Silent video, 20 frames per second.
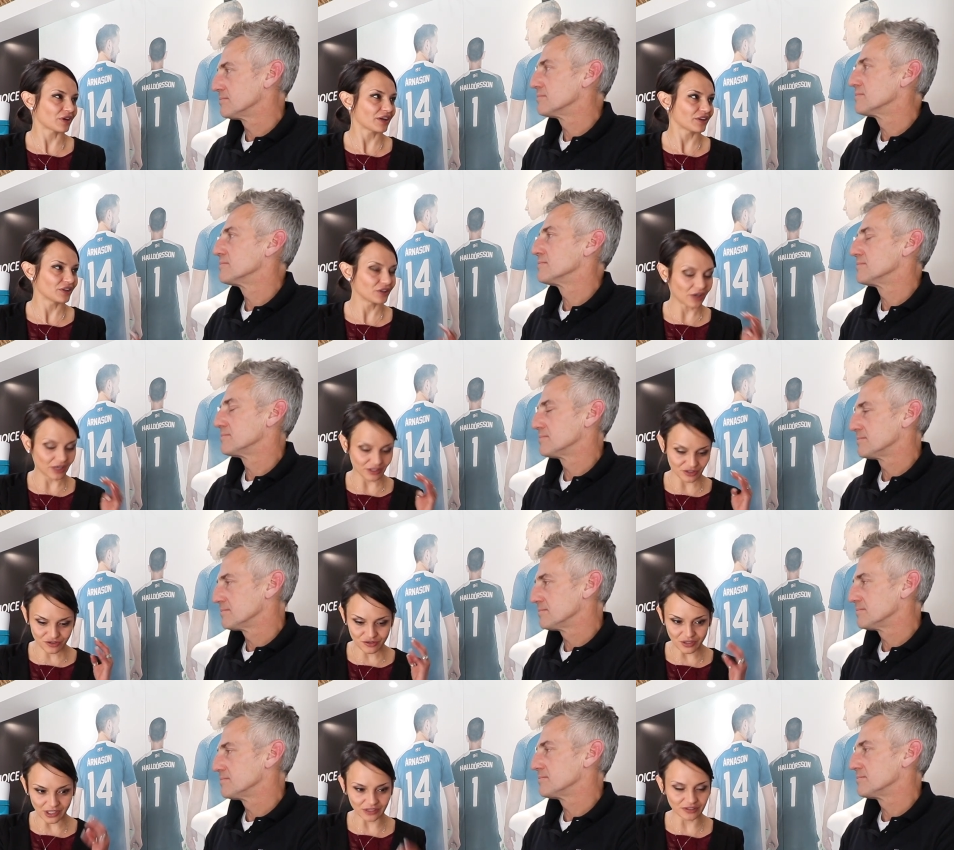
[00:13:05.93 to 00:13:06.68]
Speaker 1: I,
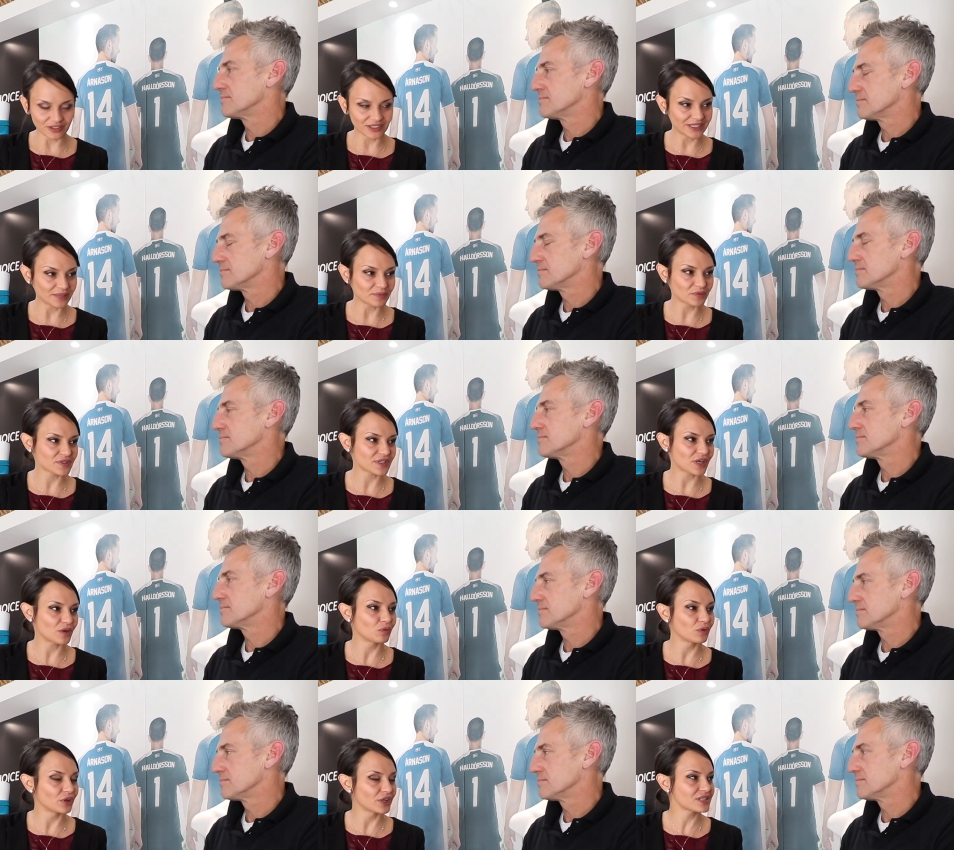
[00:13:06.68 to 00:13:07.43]
I, struggled to see him
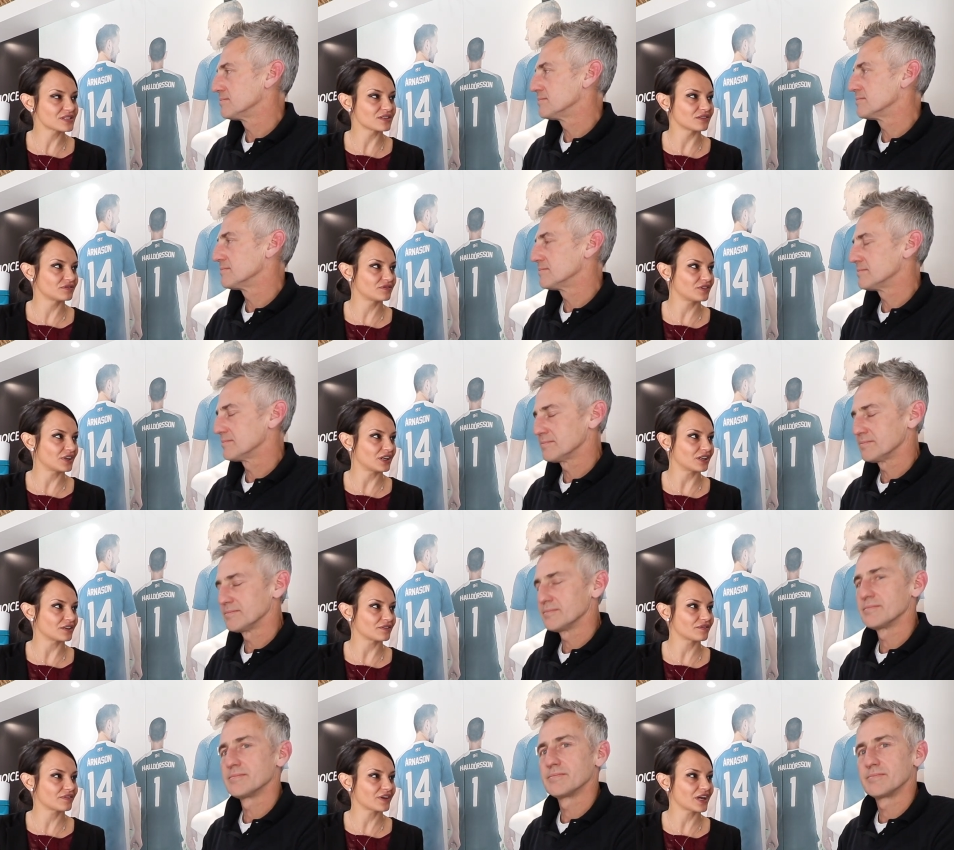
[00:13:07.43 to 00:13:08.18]
because I worked till
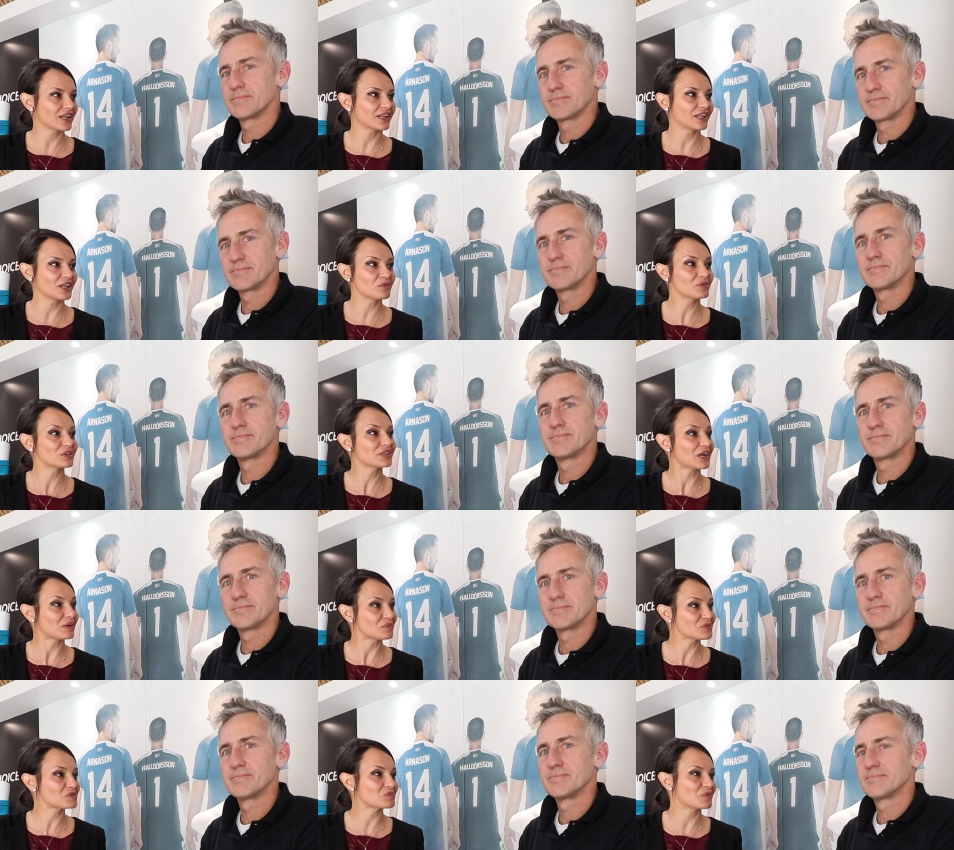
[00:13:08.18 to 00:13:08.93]
five, and he
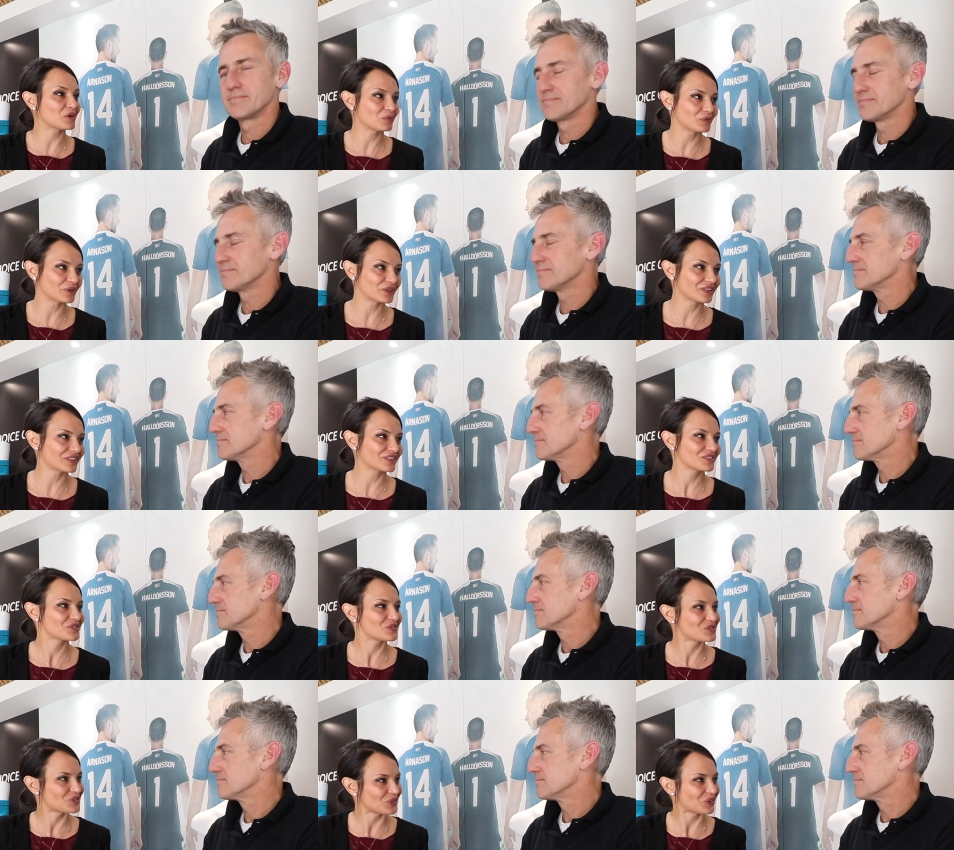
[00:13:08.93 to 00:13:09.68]
would come to my work
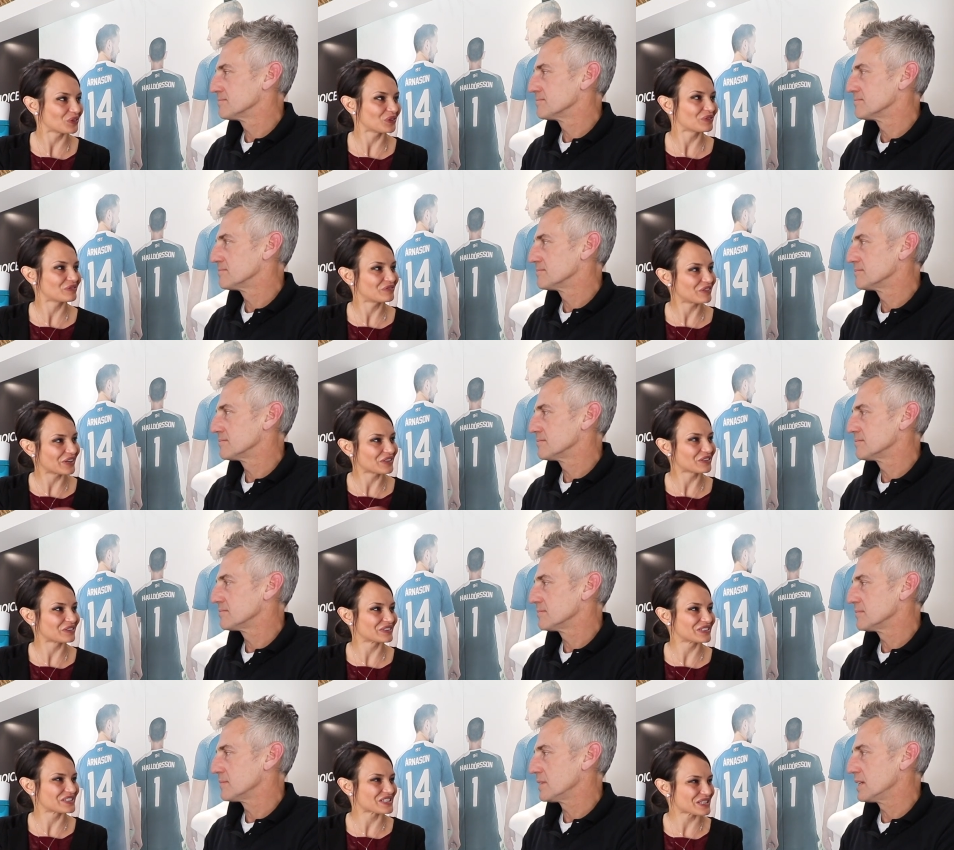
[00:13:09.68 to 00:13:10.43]
to do
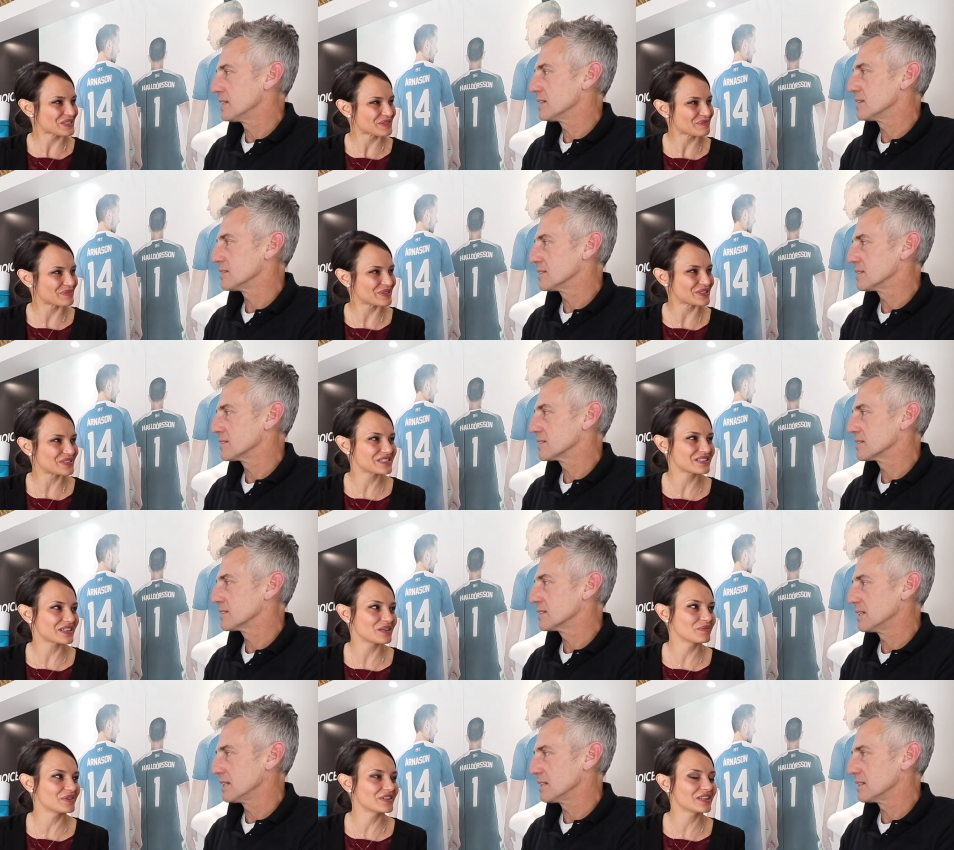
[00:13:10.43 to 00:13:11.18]
final
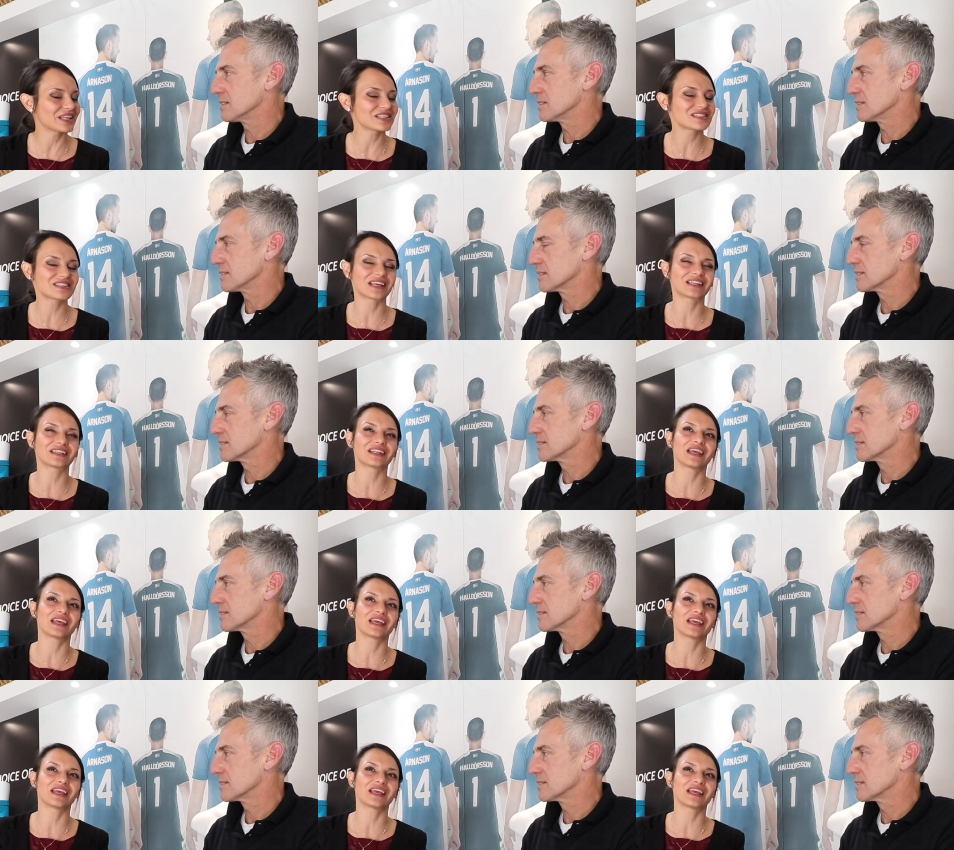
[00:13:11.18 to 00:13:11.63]
adjustments. Yeah. I mean, yeah. that's that